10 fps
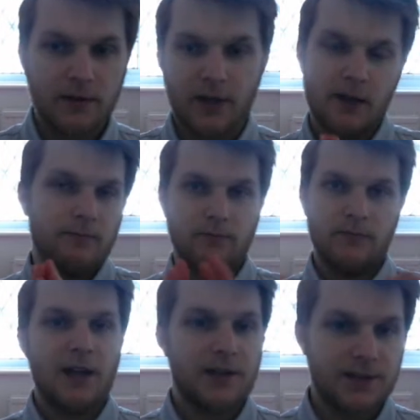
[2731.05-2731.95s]

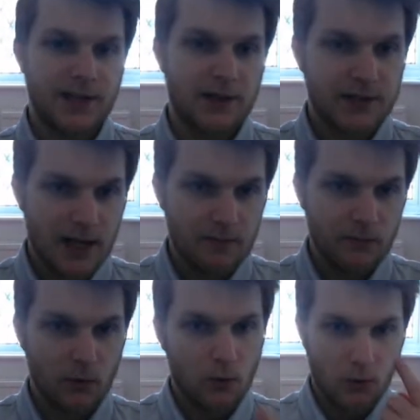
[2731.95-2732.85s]
That can stay the
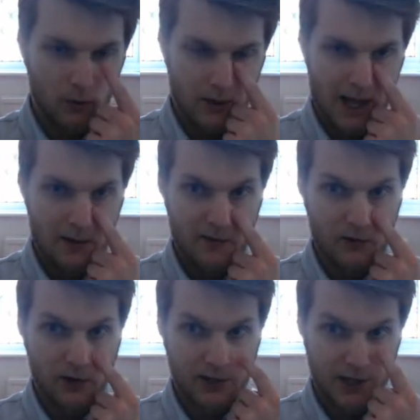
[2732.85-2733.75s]
same, or
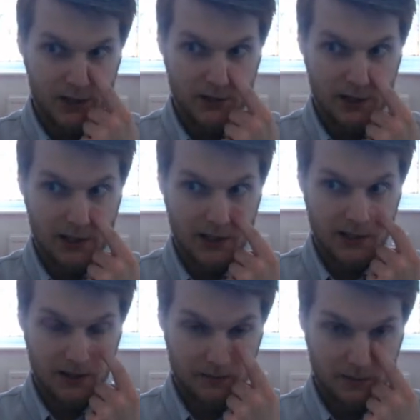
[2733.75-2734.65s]
however I changed it
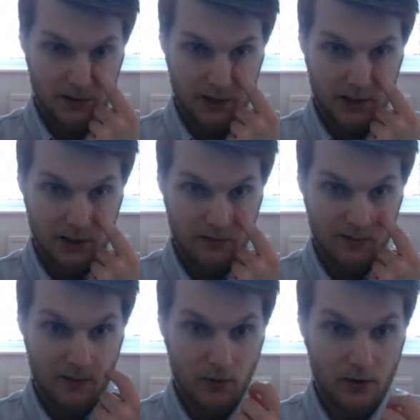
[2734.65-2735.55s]
last time. I can't
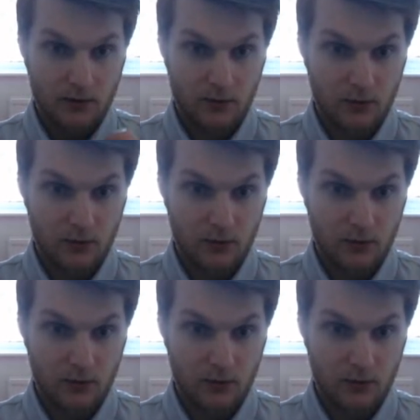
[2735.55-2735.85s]
remember